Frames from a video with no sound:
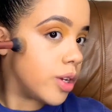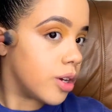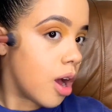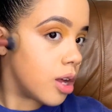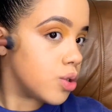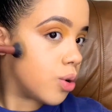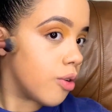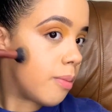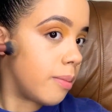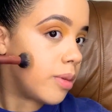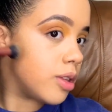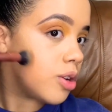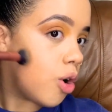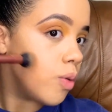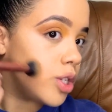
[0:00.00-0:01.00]
contour, remember
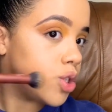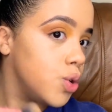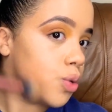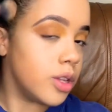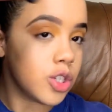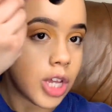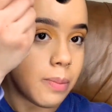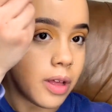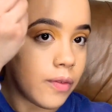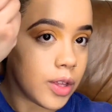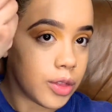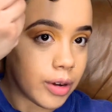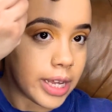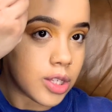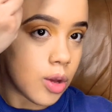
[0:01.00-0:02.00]
to always do the shape of a
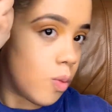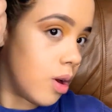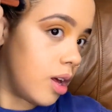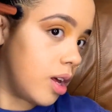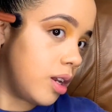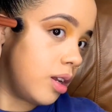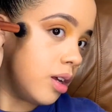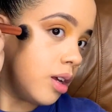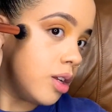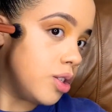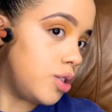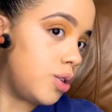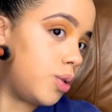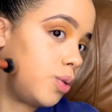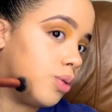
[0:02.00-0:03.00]
3. So 1,
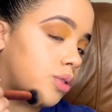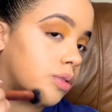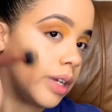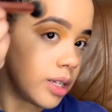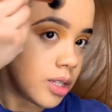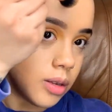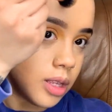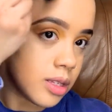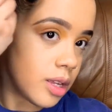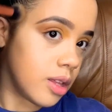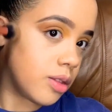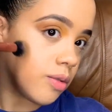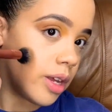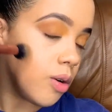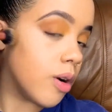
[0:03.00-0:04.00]
2, 3. So it looks like a
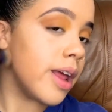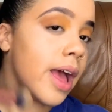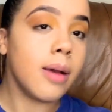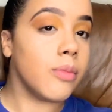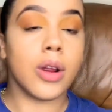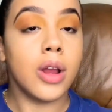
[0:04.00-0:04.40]
3 or an M or